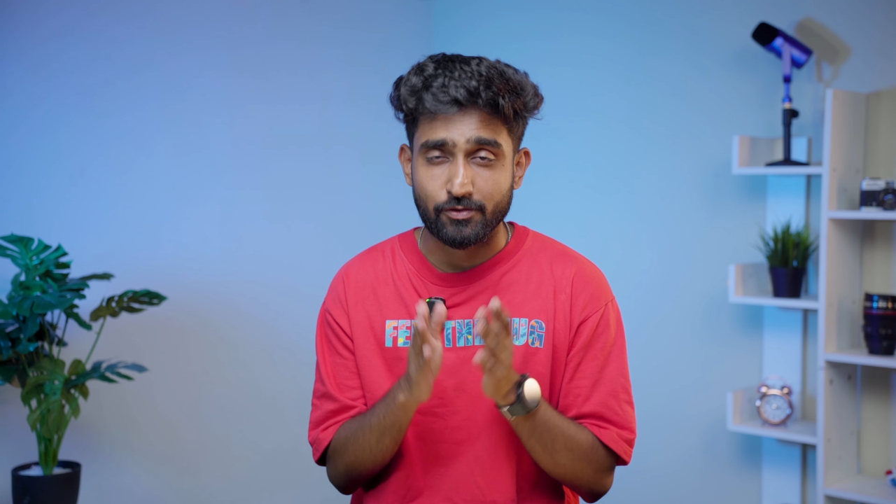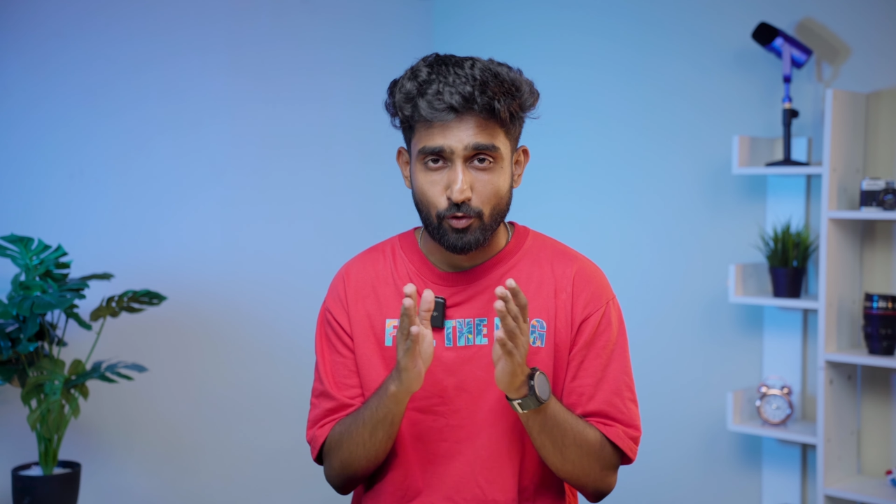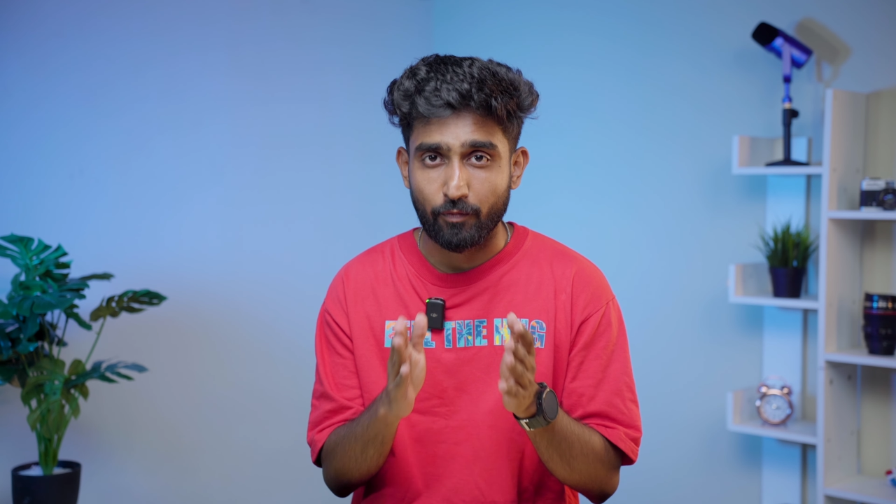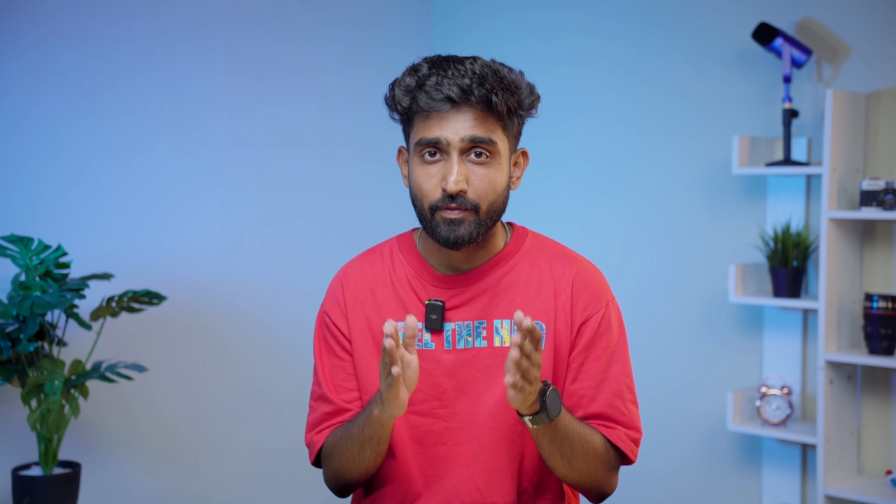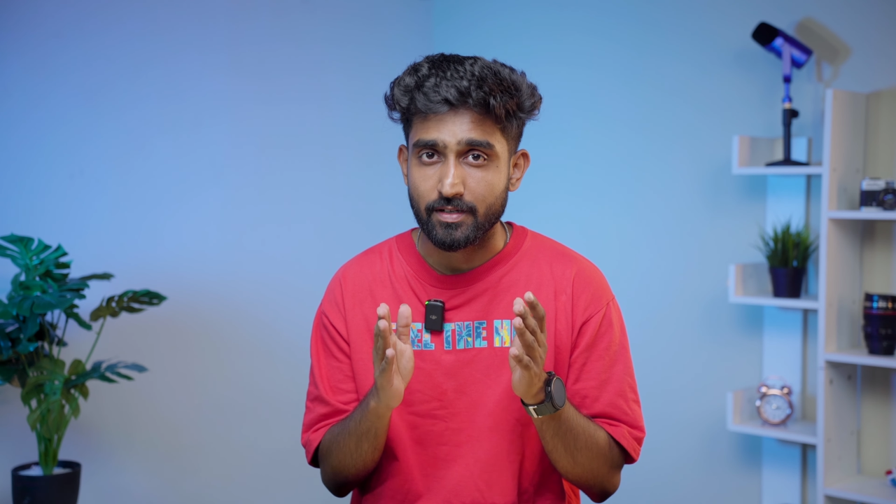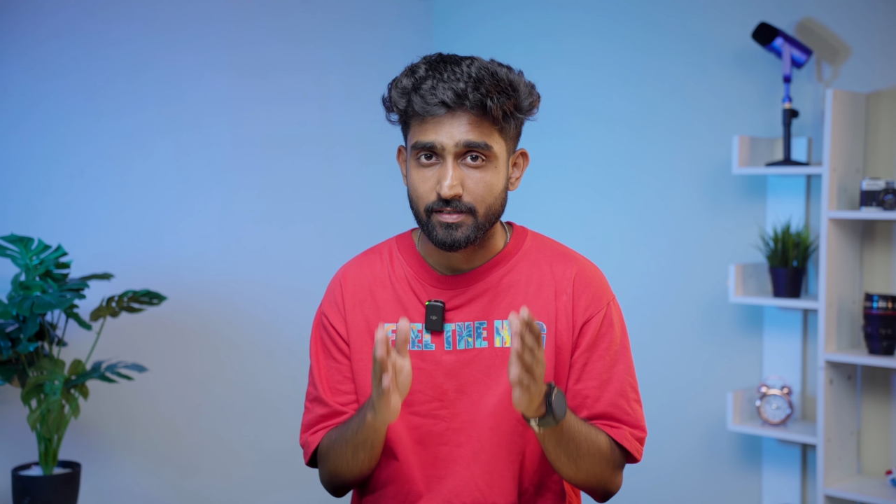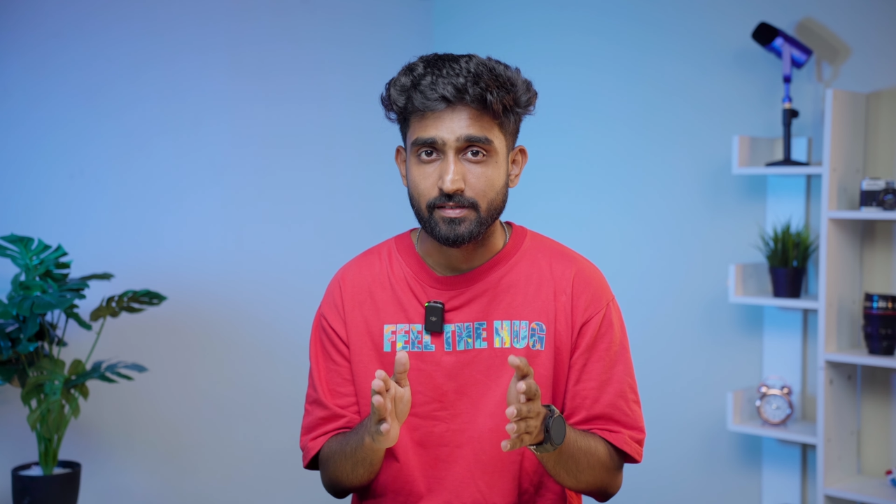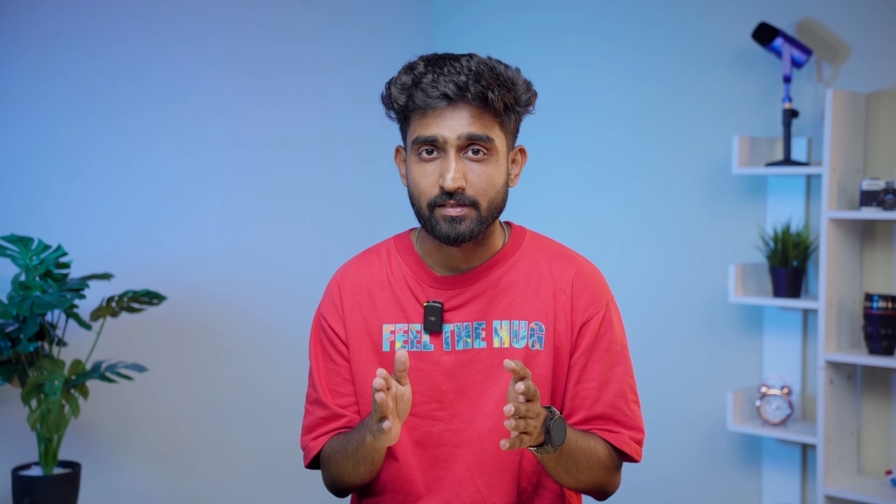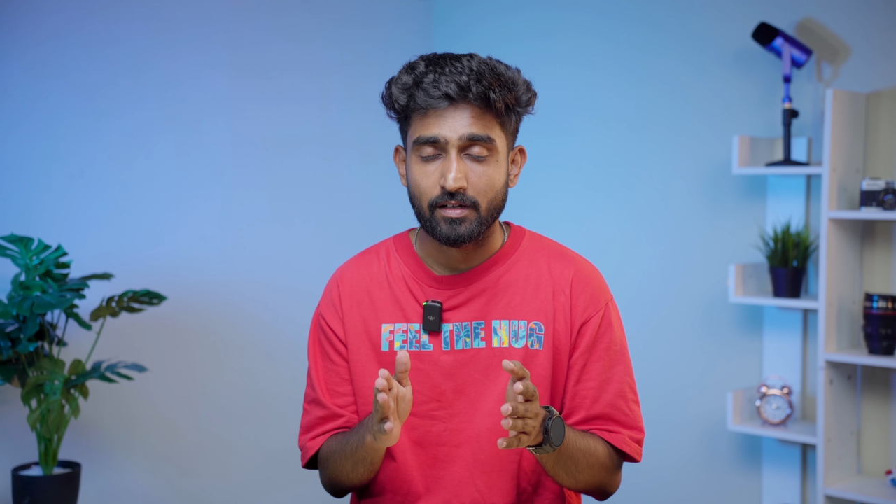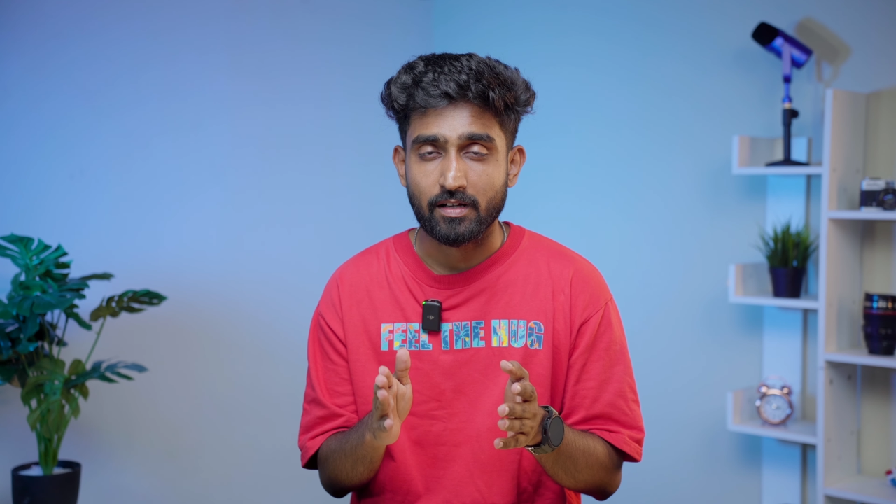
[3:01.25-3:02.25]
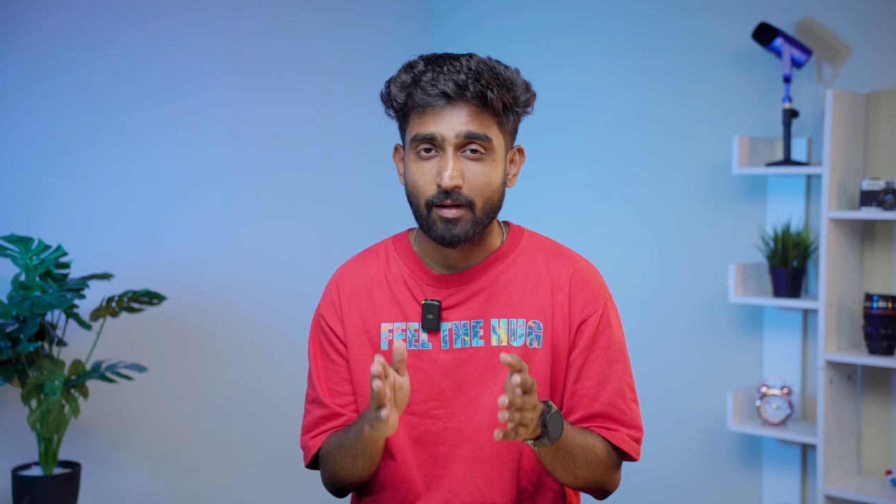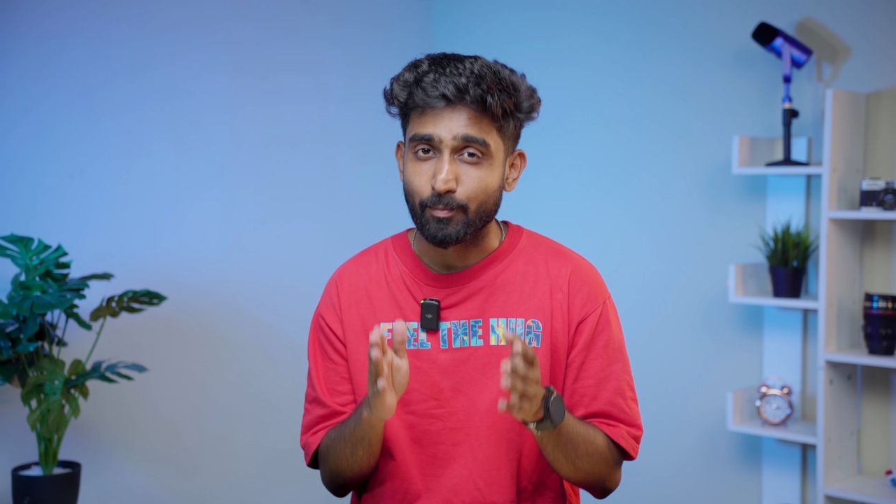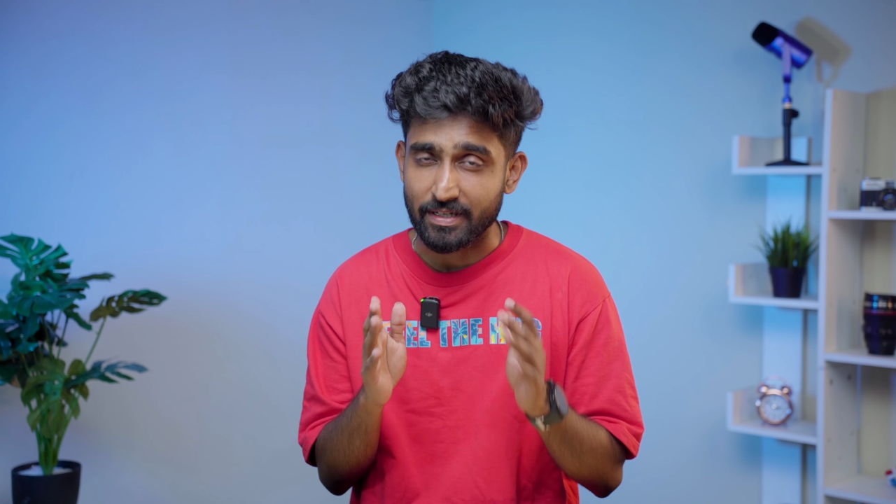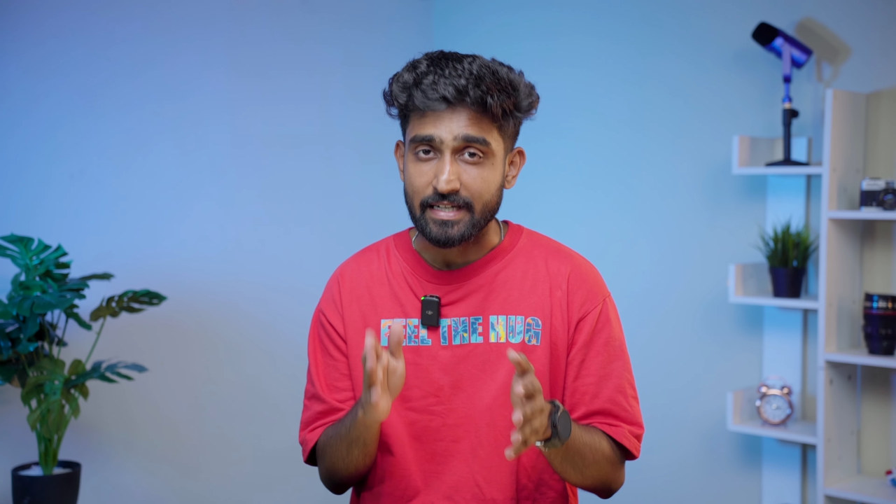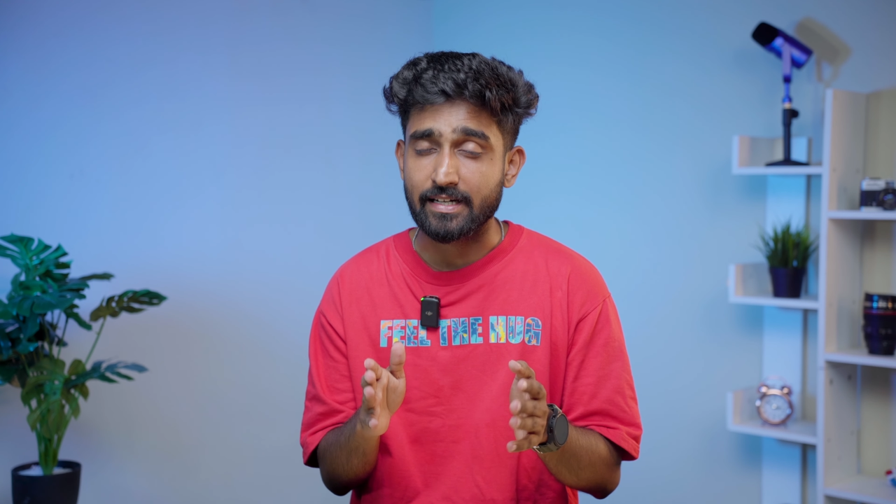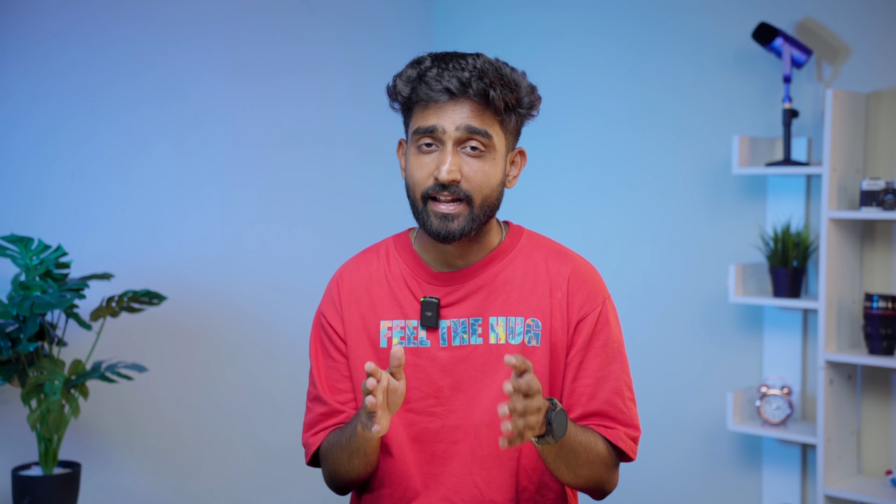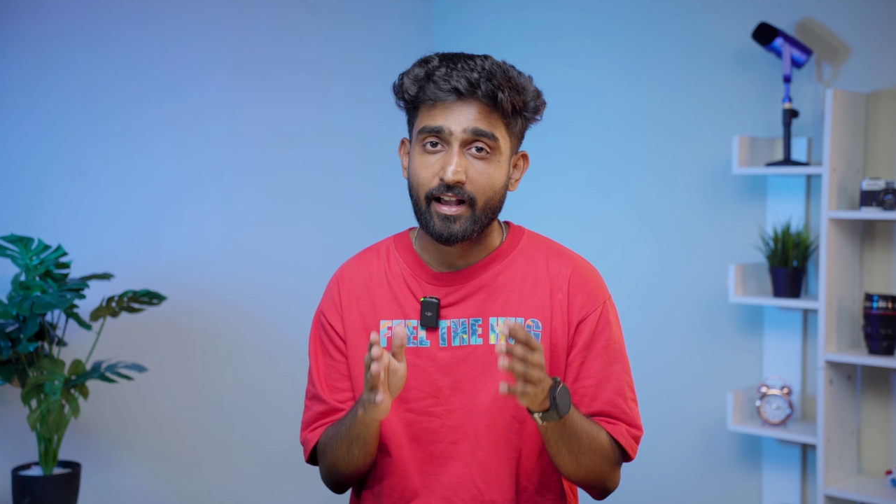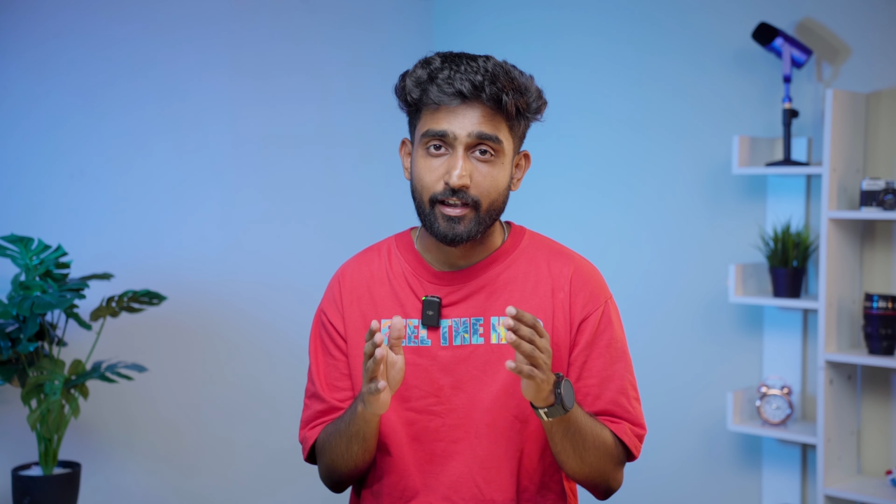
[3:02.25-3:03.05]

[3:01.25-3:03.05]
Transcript: software is, completely like